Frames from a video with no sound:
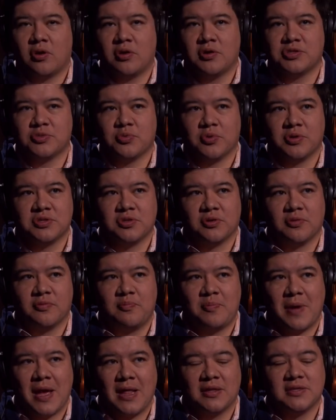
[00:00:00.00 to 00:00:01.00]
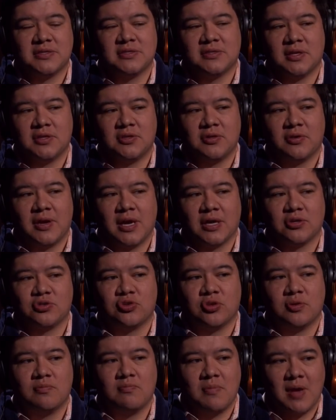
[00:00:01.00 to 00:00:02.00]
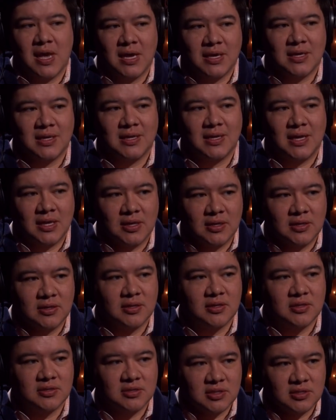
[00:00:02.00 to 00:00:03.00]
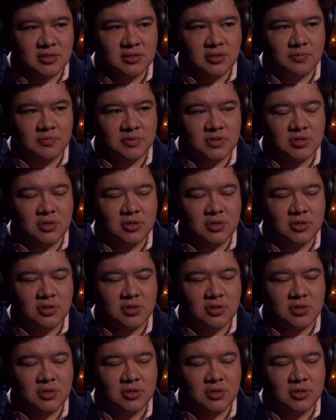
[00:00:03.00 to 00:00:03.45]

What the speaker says: the hardest ones are ballots that don't actually make it into the system.